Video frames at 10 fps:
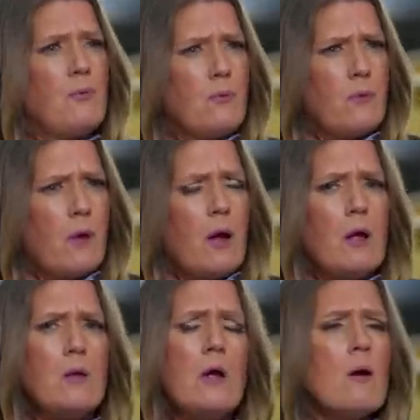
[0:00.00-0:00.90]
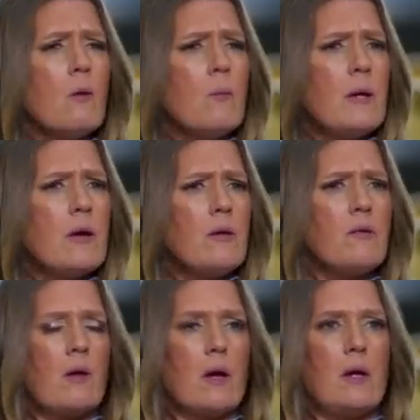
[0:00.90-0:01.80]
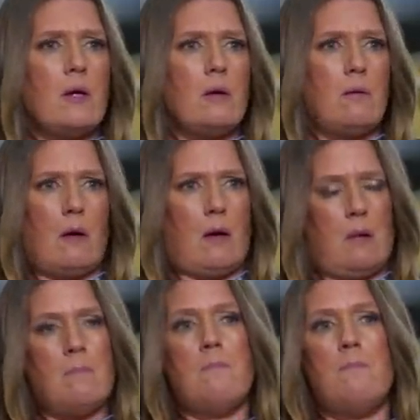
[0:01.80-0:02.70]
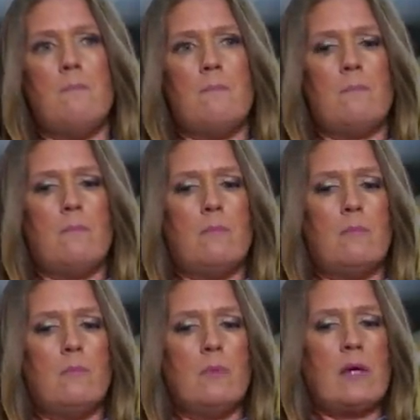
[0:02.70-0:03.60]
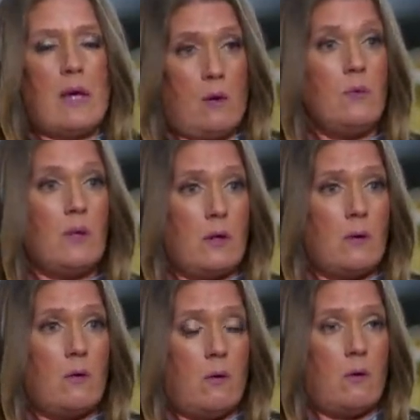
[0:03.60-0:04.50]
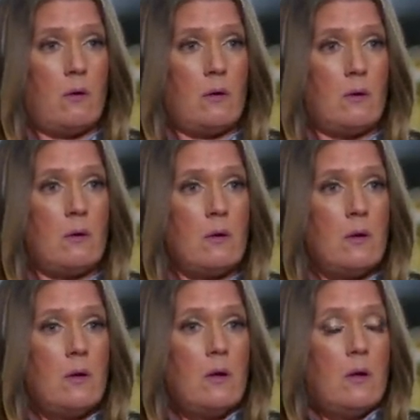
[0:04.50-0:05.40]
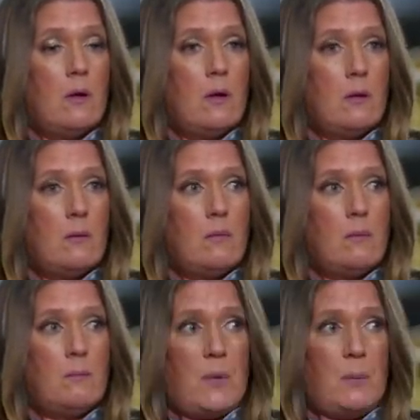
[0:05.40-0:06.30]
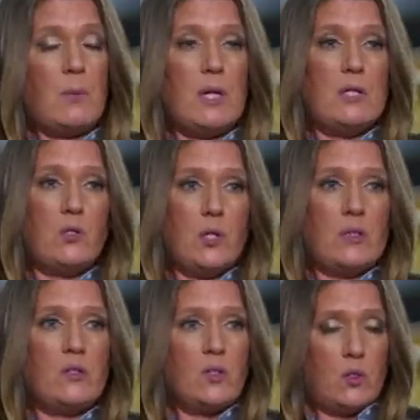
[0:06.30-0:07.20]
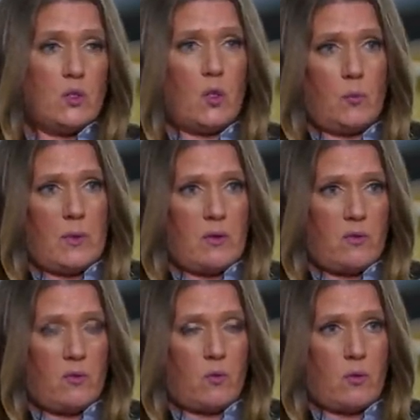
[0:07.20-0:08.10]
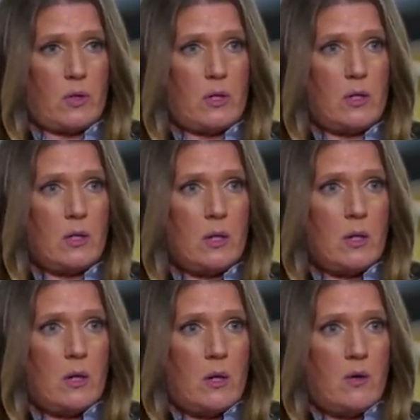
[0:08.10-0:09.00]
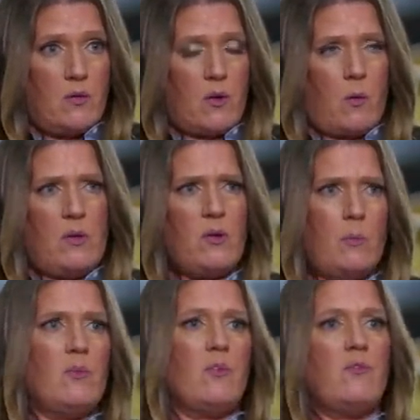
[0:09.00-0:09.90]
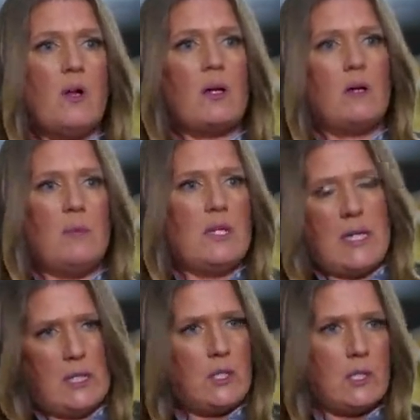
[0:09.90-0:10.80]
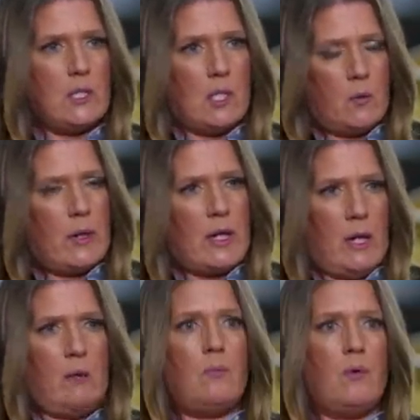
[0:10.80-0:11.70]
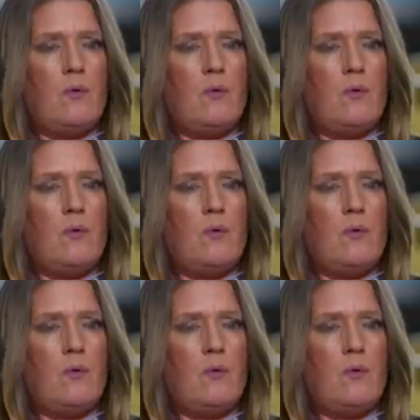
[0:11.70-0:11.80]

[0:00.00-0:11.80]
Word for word: prove? Uh, no, because I I'm counting on people I trust who told me this story. So in terms of documentation, no, I can't